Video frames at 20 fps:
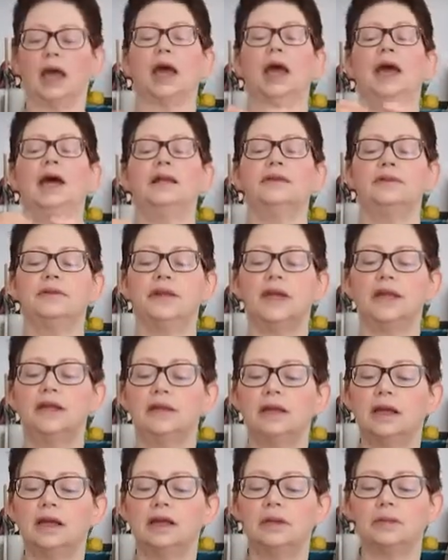And
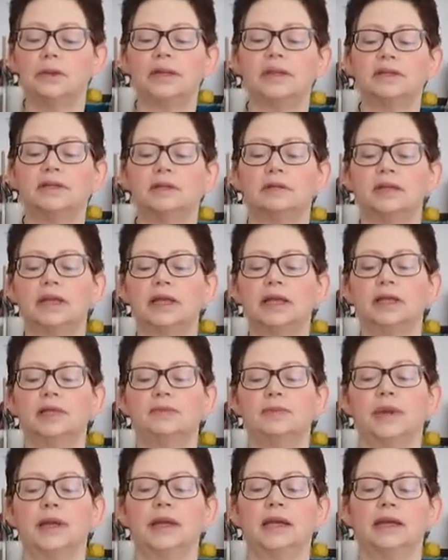then I went on
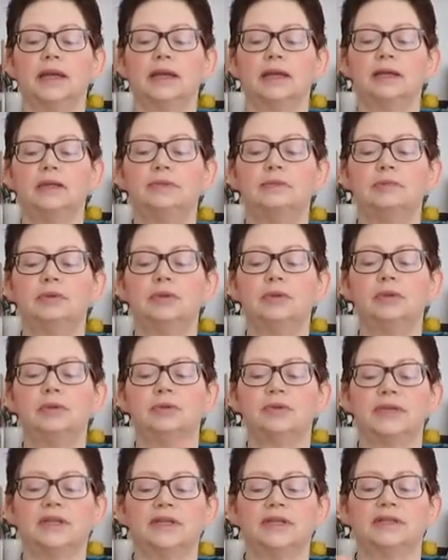eBay and
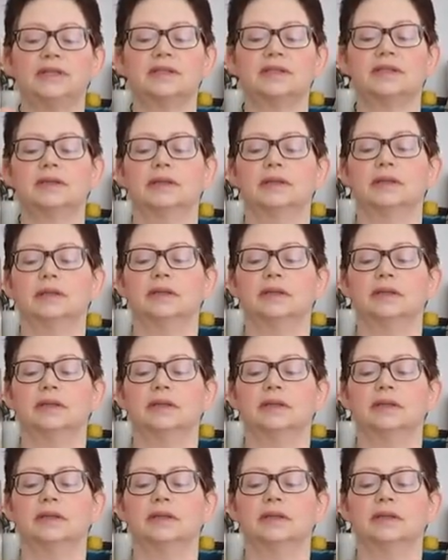bought this